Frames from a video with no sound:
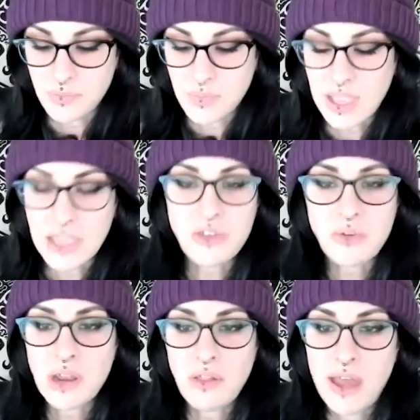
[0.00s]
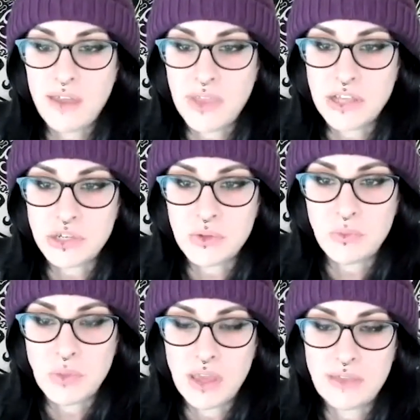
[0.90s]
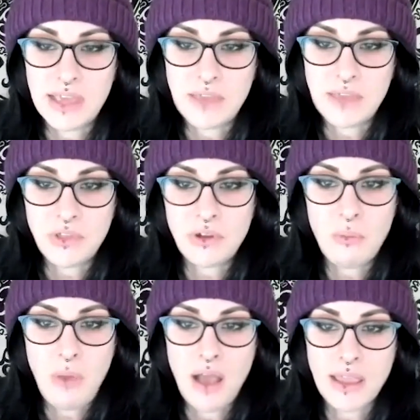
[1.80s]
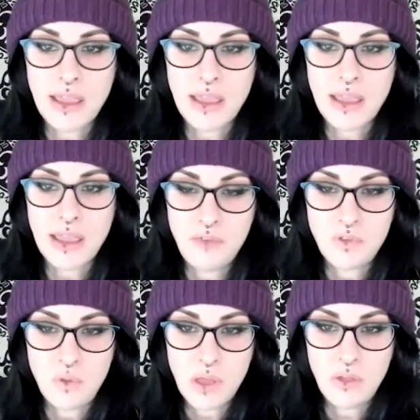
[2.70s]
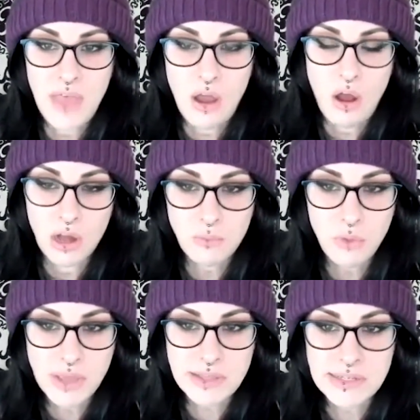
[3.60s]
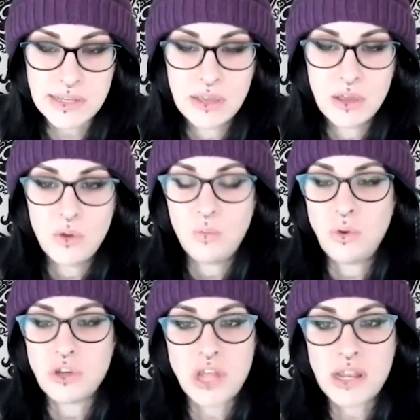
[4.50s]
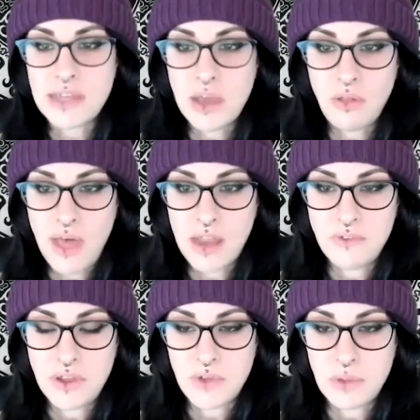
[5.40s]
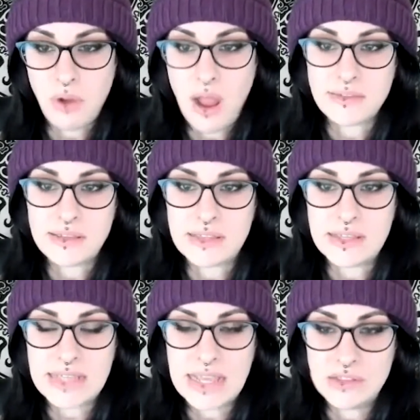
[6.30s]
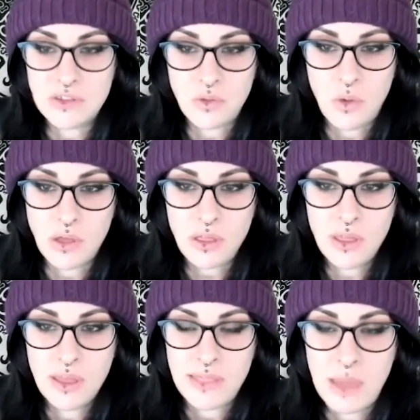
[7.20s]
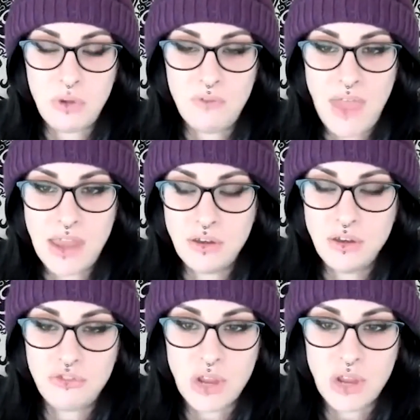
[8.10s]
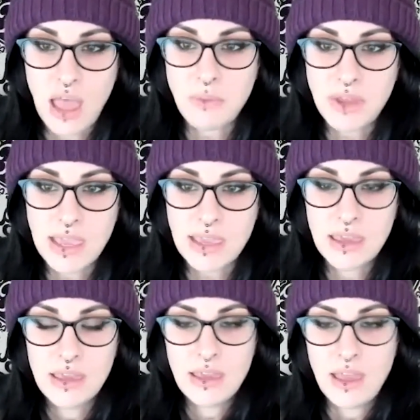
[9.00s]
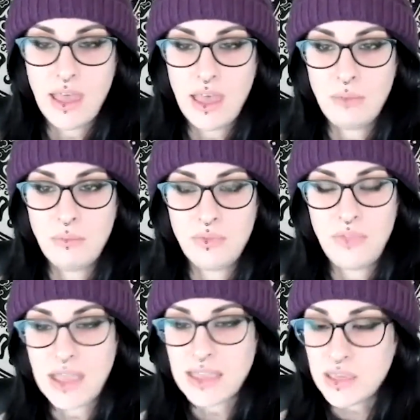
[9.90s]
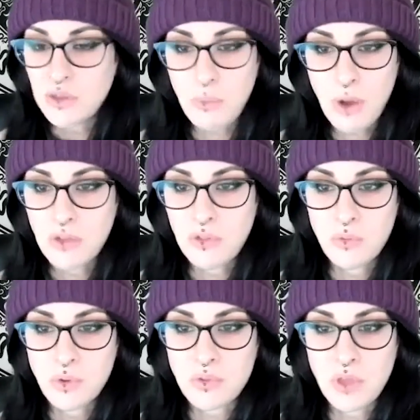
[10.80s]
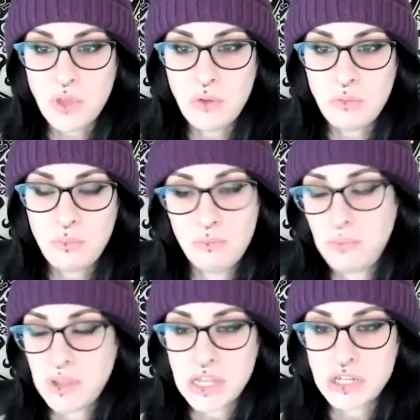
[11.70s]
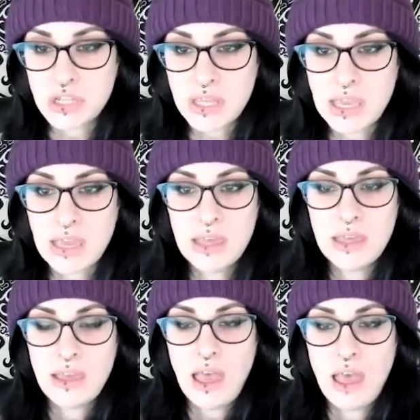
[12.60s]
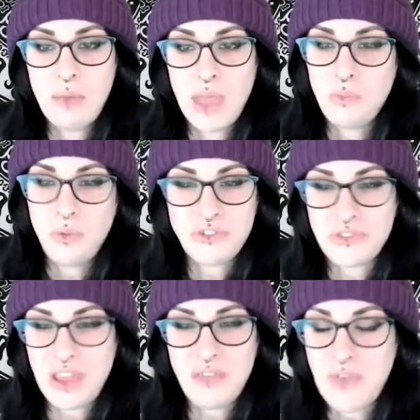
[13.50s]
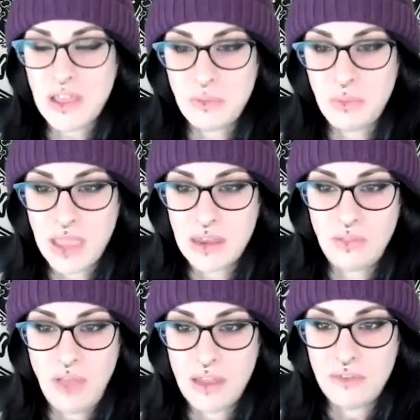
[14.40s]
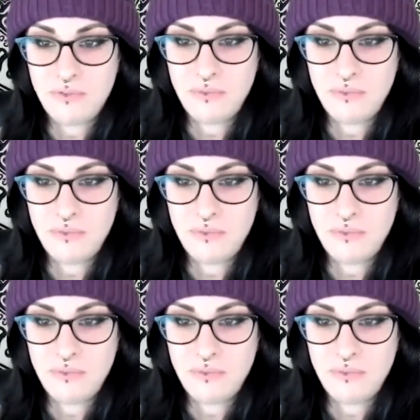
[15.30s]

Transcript: It can create a lot of issues because if there are pockets of soil that aren't moist, we're shutting down a lot of different processes in the soil that prevent nutrient uptake, that kill part of the root zone potentially, and will just affect the plant in a lot of